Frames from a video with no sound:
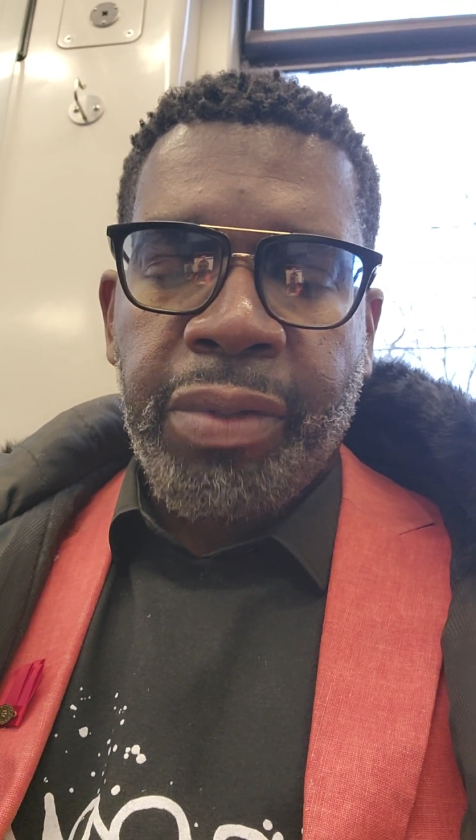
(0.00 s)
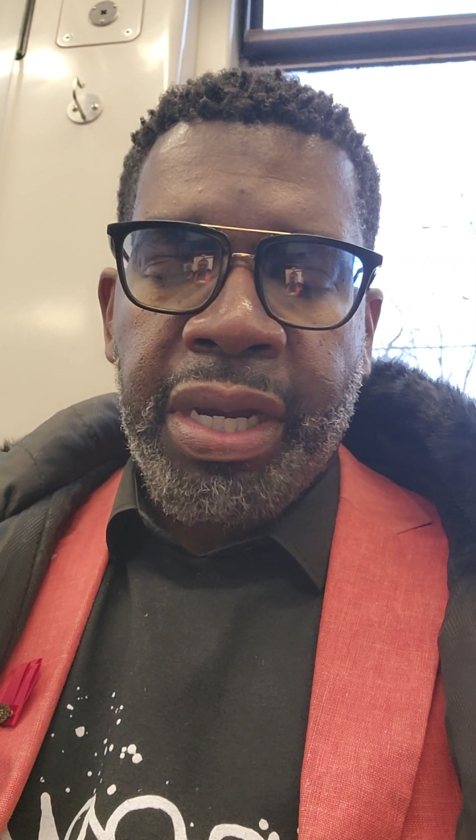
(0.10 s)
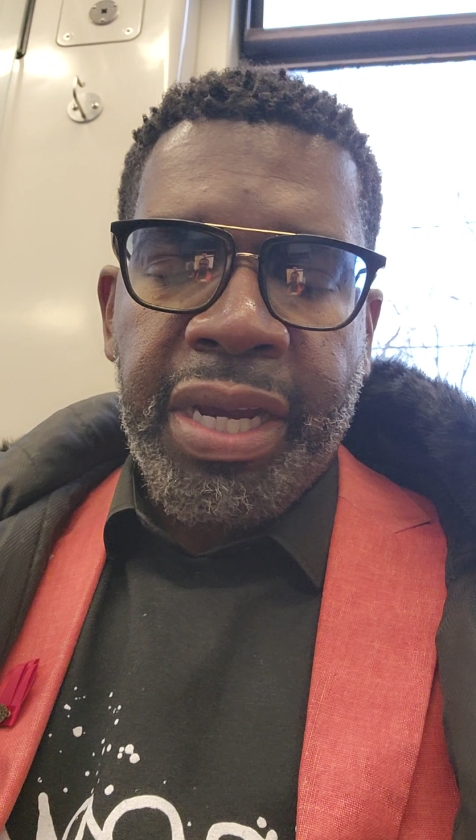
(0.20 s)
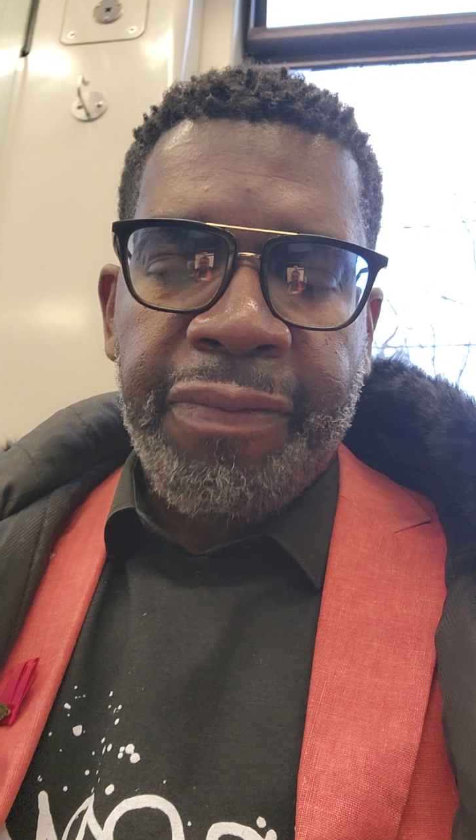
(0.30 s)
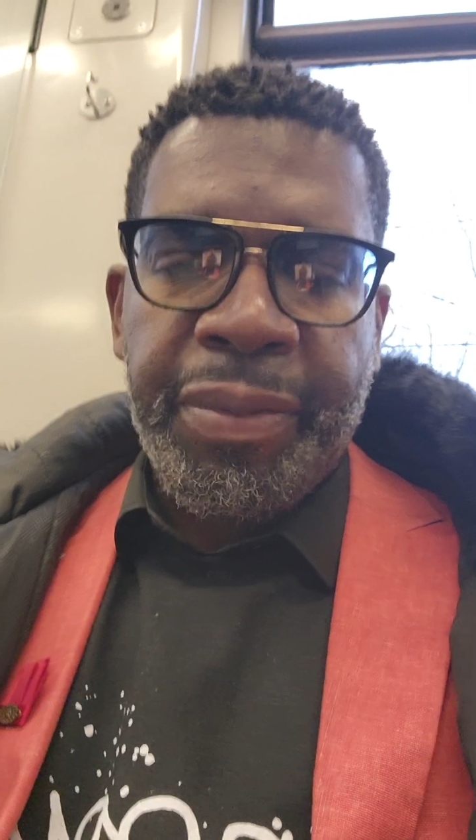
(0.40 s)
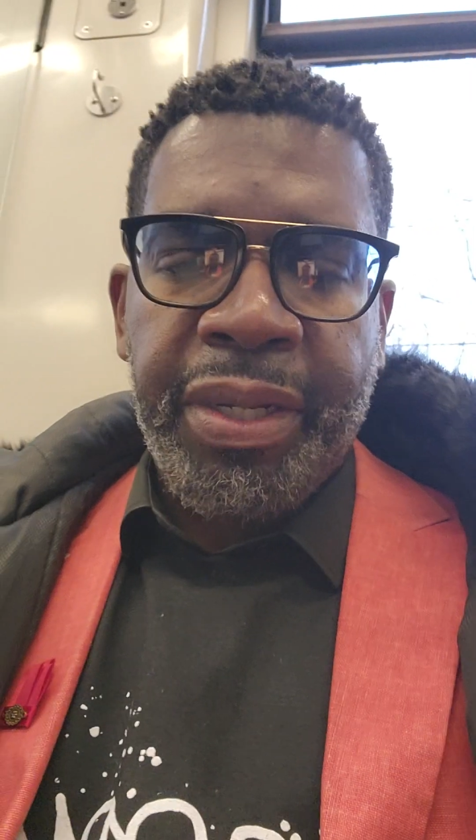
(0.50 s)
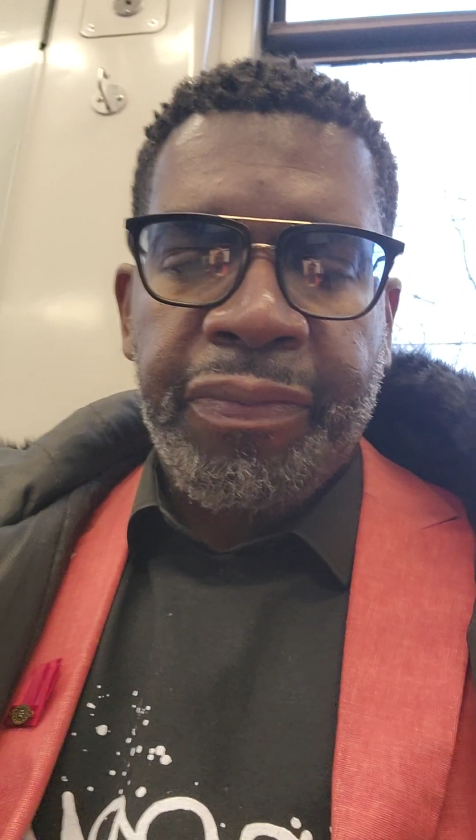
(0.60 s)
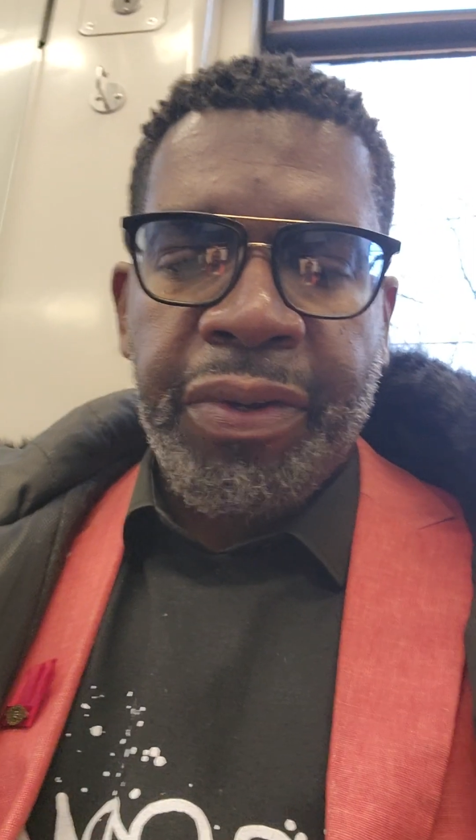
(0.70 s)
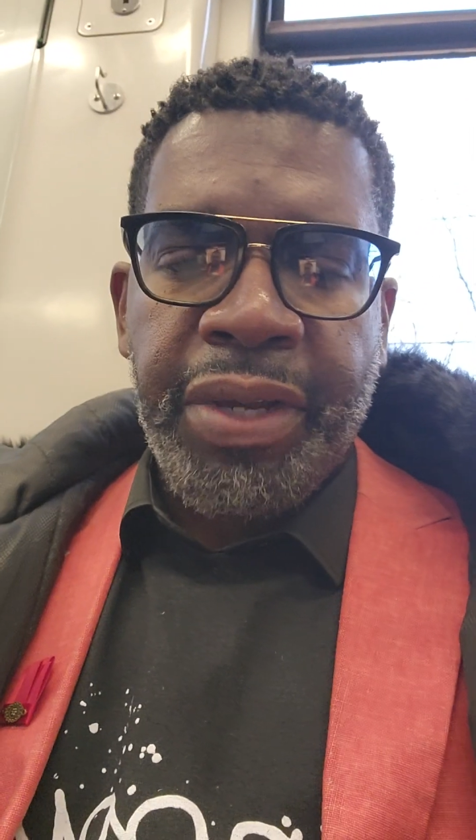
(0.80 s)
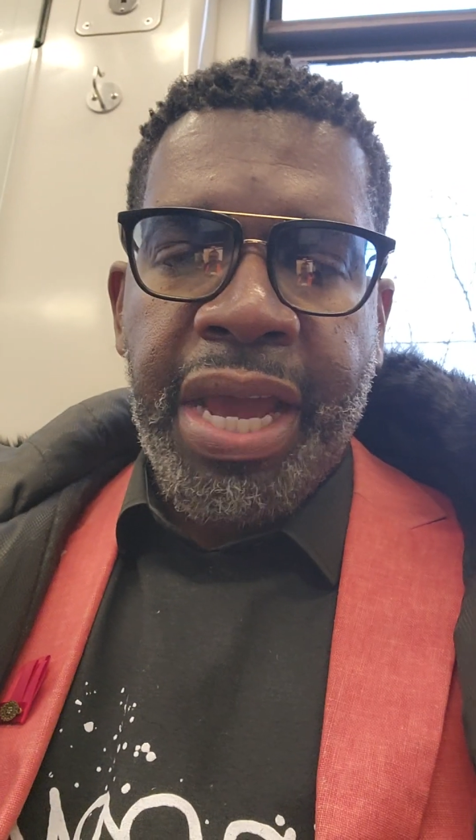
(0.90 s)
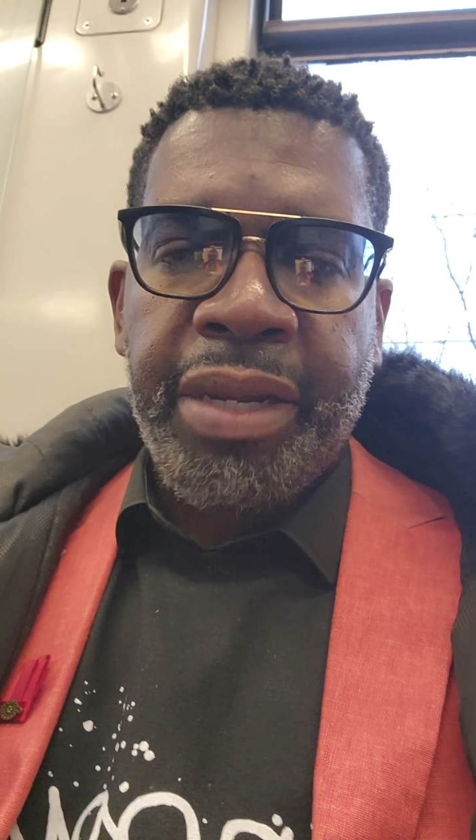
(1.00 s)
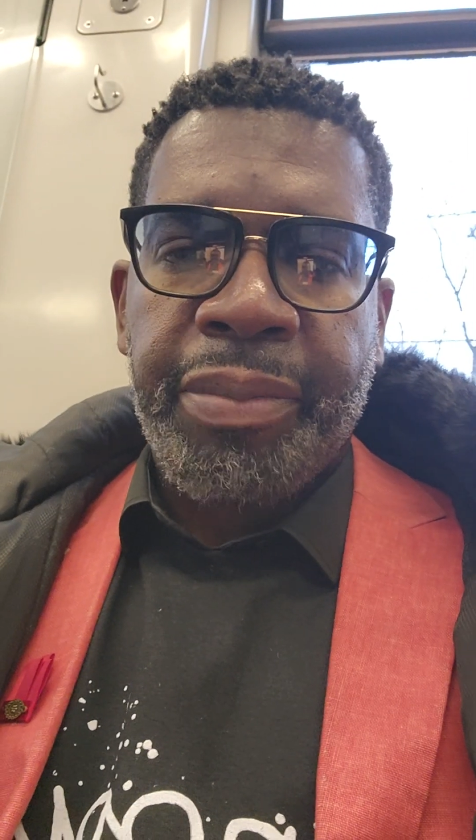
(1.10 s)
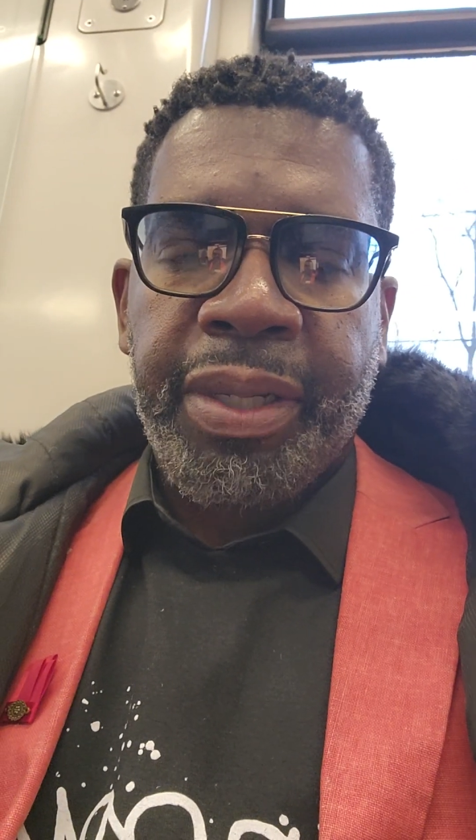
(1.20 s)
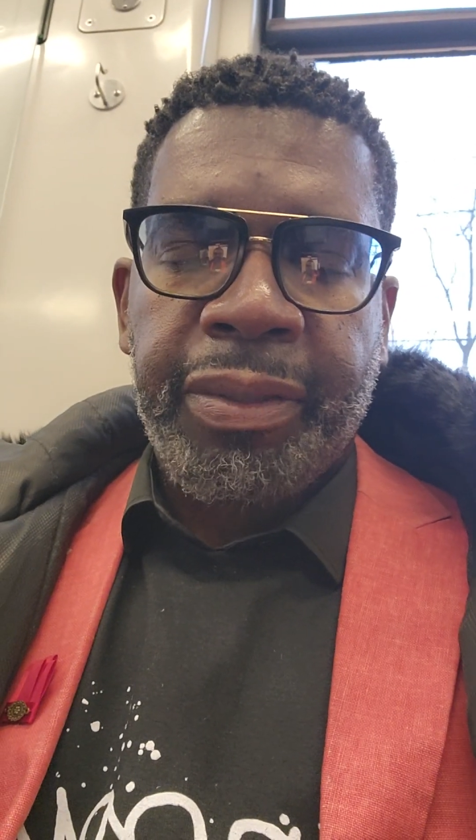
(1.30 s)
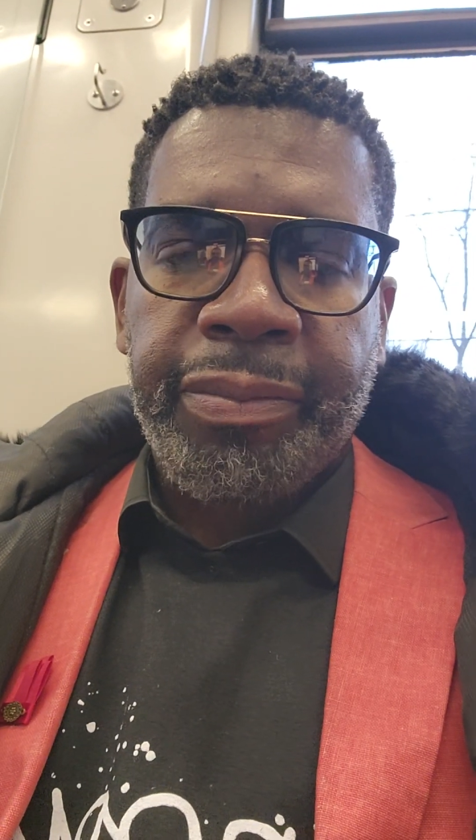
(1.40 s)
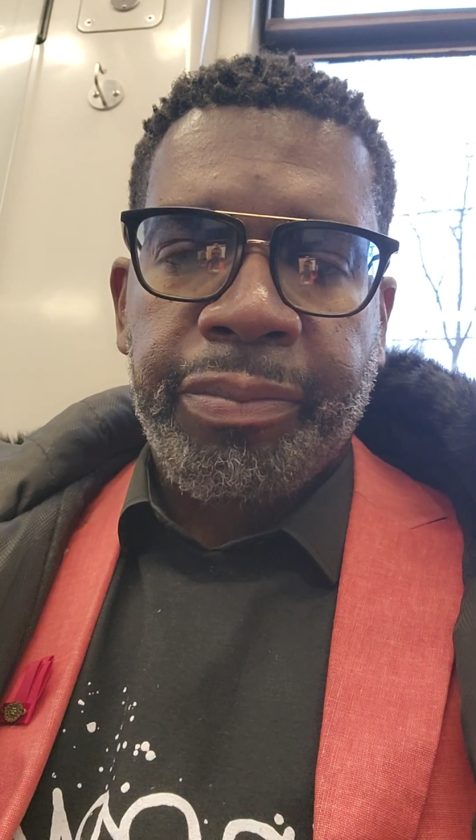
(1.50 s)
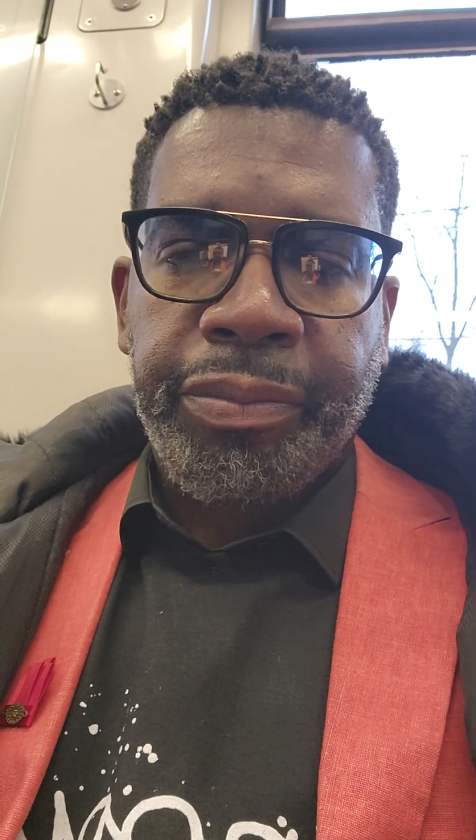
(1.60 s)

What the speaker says: why I've been very adamant,